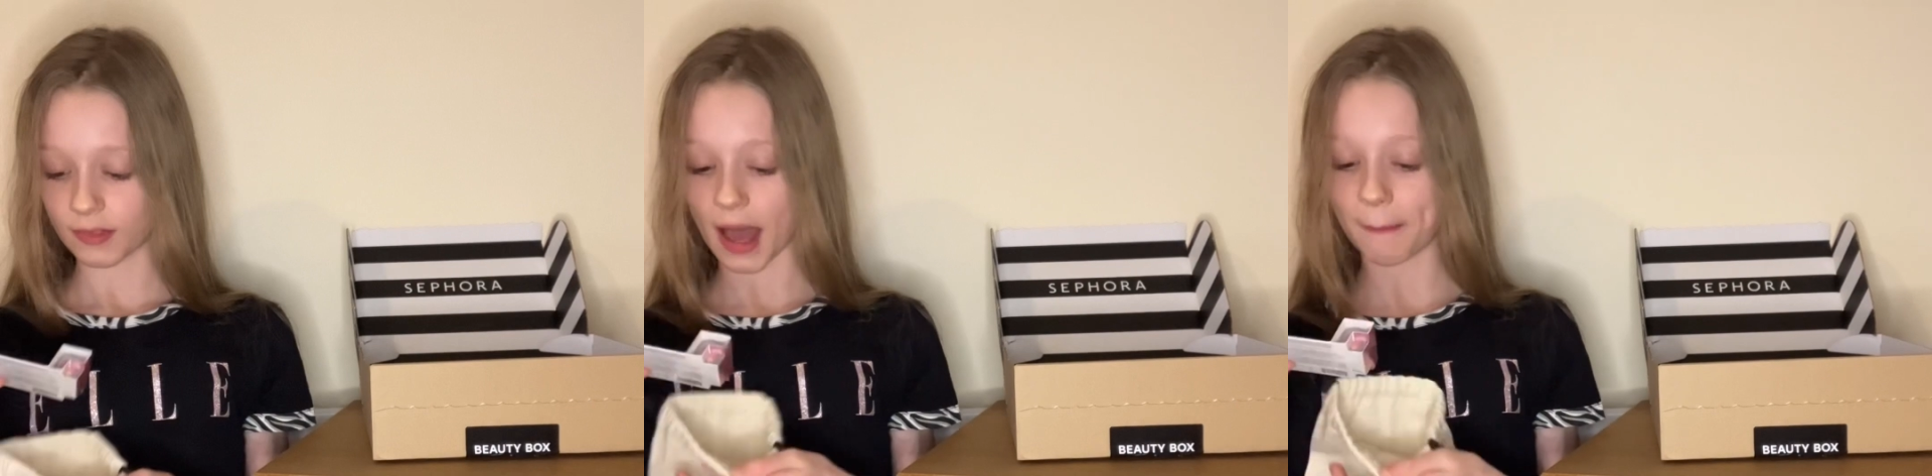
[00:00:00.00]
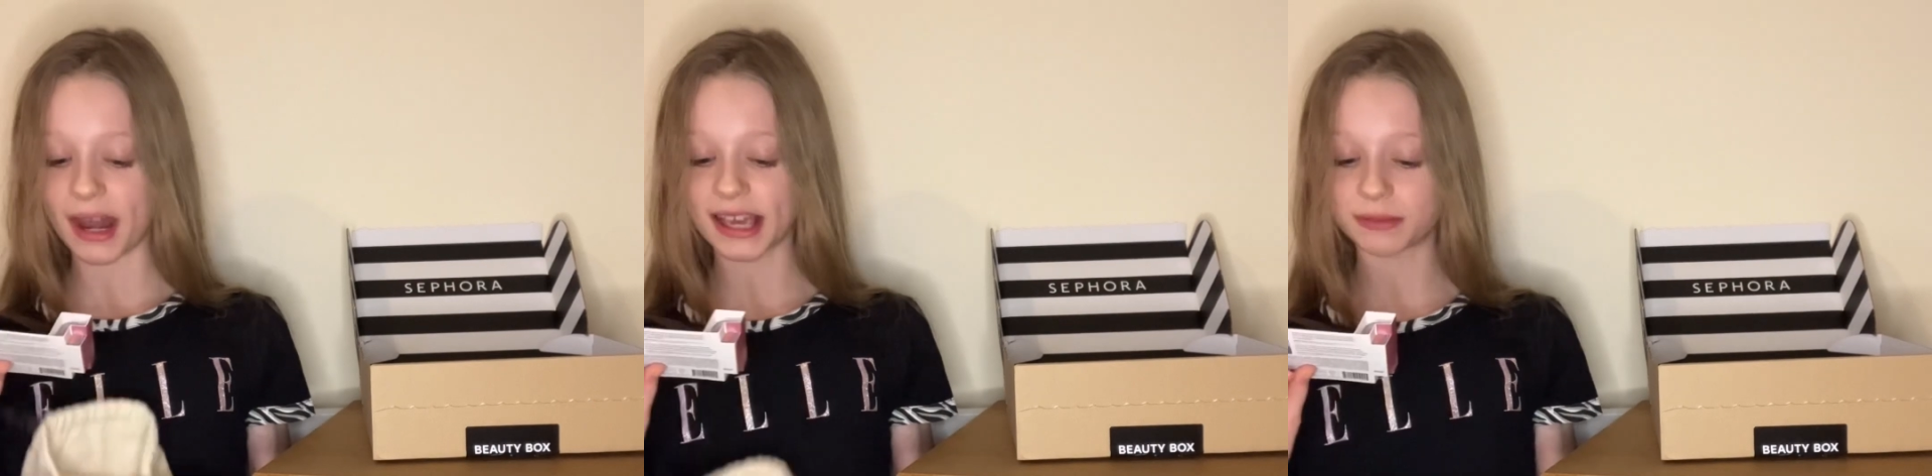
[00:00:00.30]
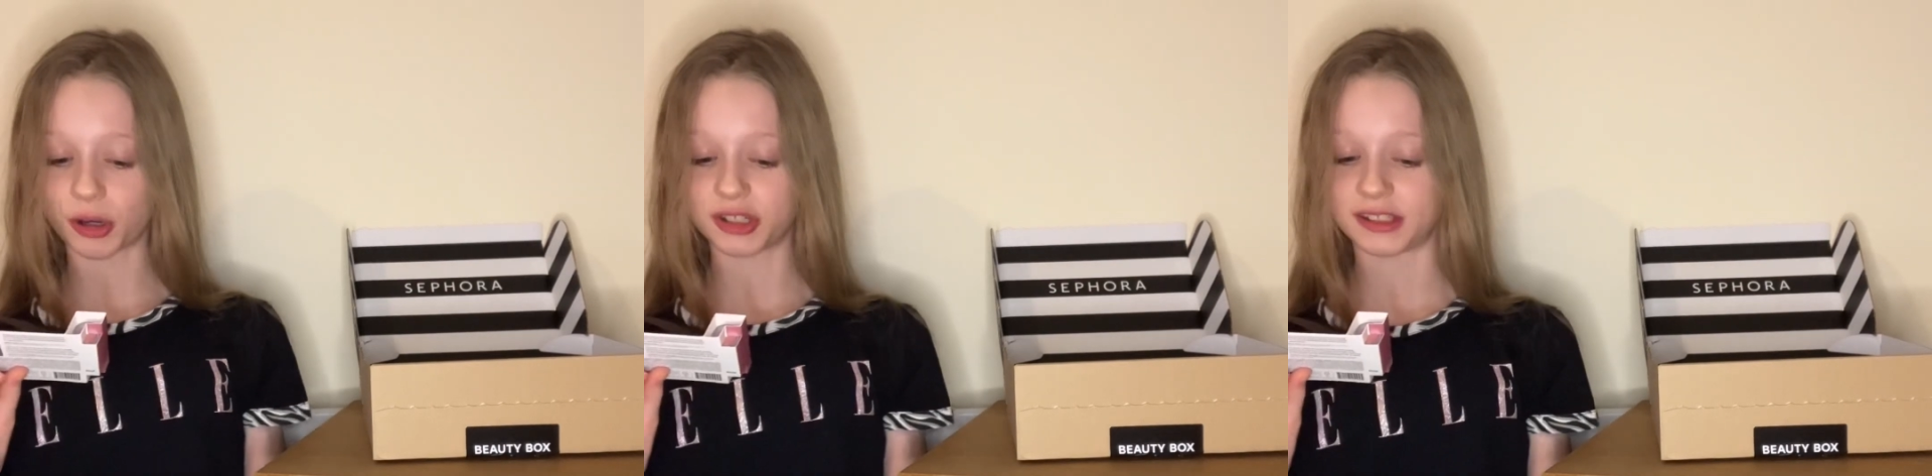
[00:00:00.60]
And my next
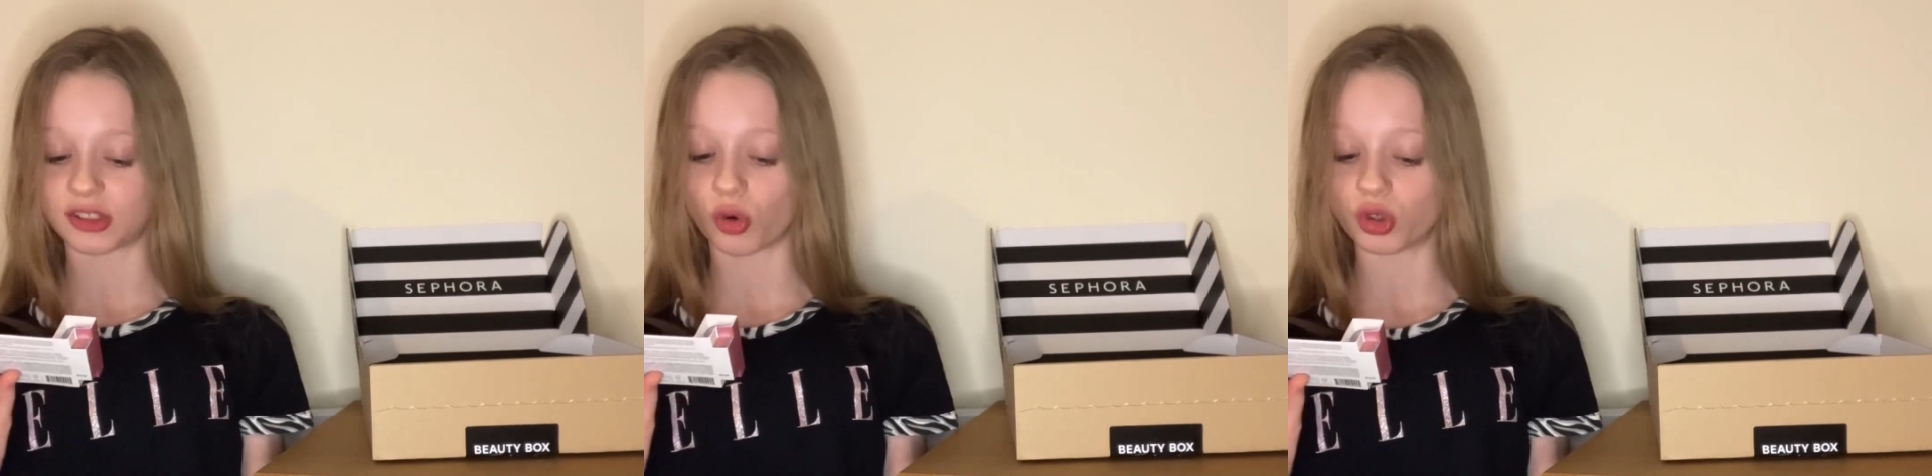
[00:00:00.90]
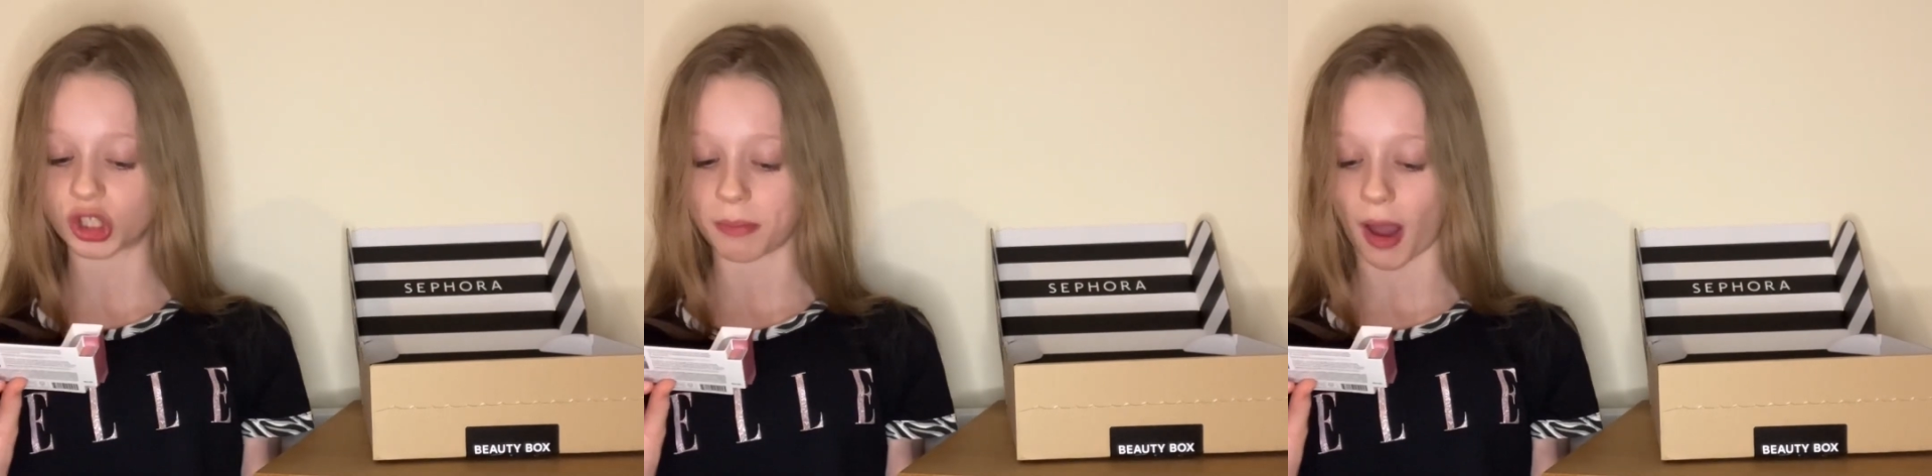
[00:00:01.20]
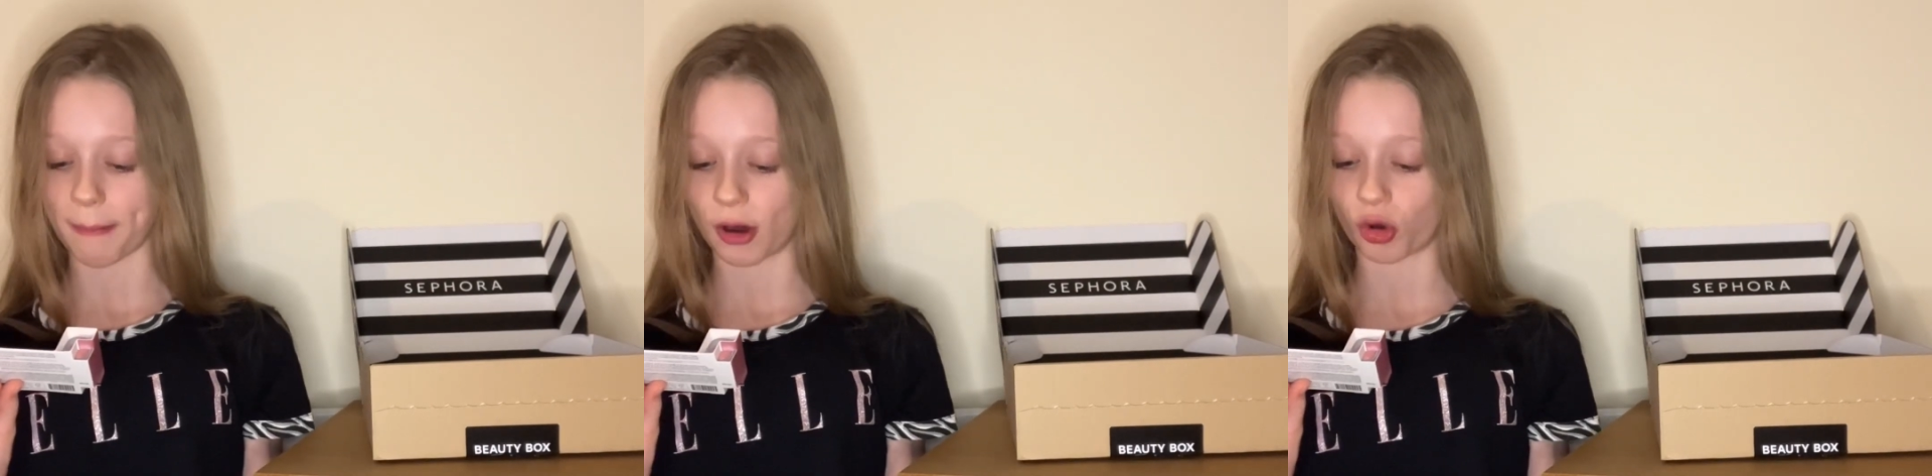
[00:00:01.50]
product is also
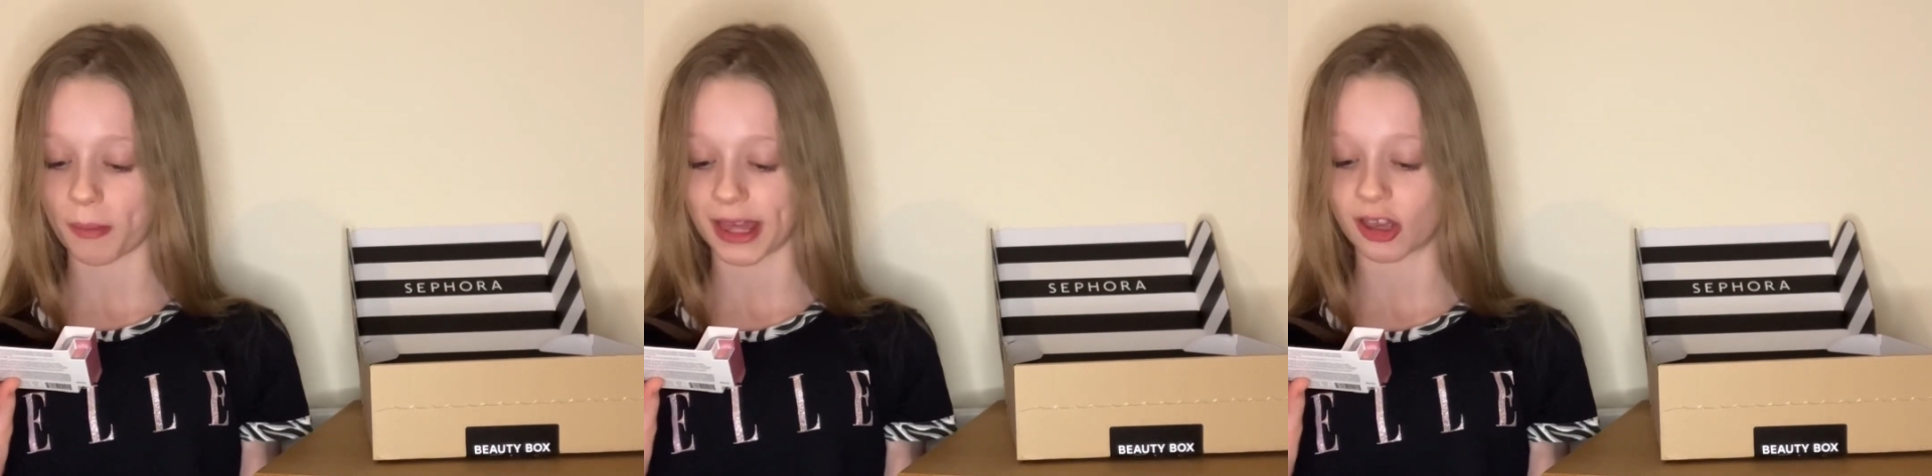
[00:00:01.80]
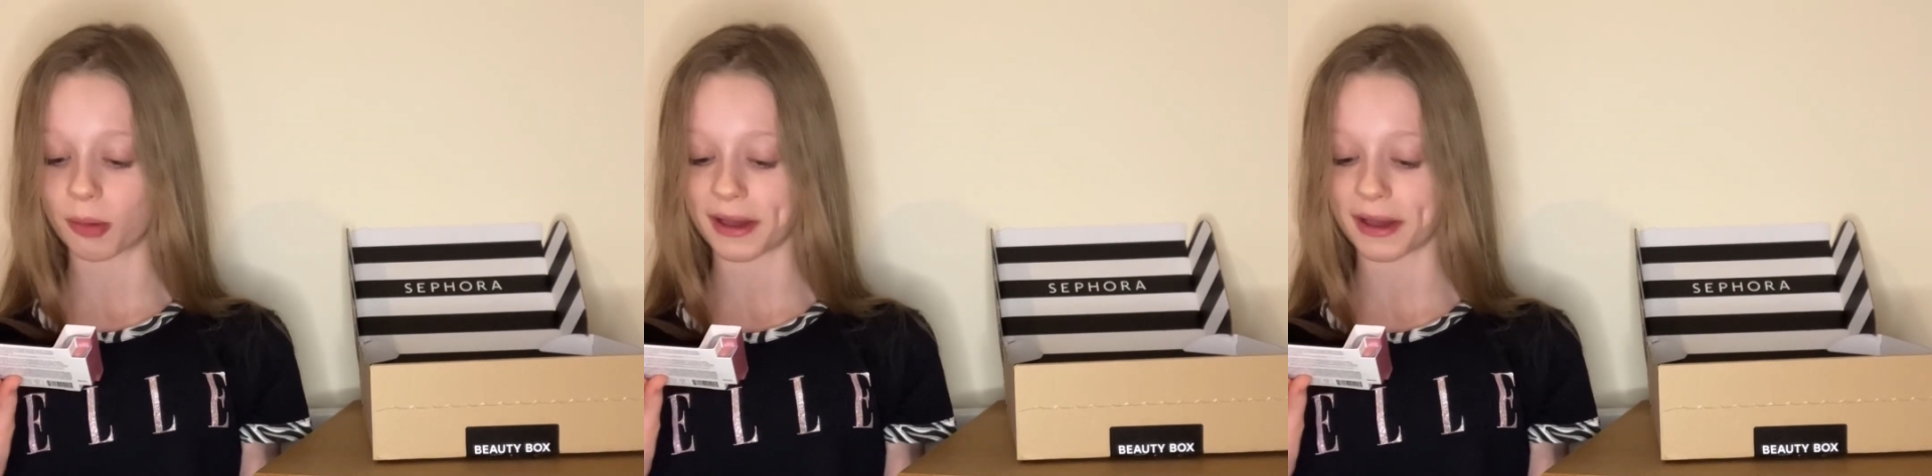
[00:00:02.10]
by Milk Makeup,